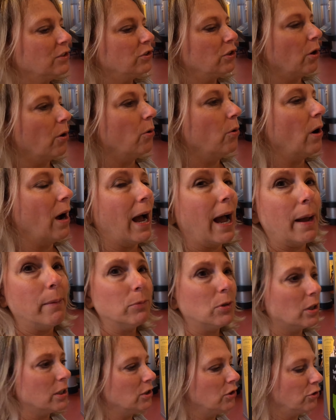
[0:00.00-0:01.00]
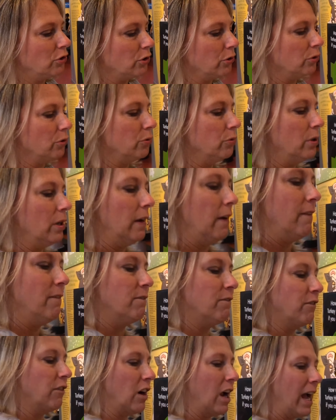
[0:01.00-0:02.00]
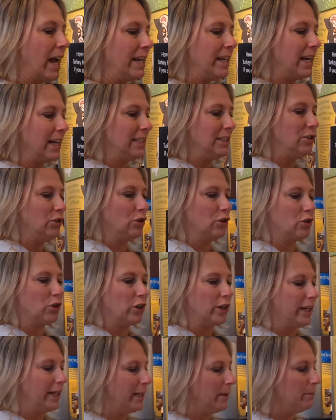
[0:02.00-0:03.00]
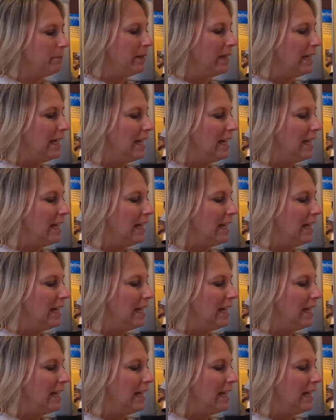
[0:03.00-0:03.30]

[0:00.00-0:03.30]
So I'm going to do fried ice cream,